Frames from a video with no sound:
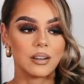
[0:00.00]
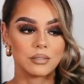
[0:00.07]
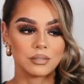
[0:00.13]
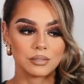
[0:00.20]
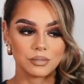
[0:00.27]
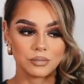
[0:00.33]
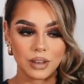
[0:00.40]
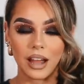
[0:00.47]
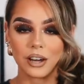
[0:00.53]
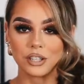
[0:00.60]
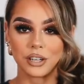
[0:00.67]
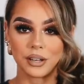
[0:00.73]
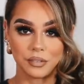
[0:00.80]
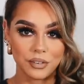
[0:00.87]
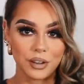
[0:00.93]
and
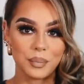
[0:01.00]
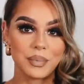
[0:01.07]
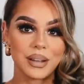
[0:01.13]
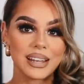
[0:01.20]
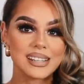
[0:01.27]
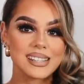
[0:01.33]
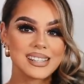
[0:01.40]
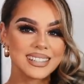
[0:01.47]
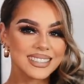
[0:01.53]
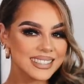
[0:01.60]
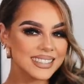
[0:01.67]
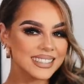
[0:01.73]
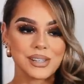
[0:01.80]
actually film this.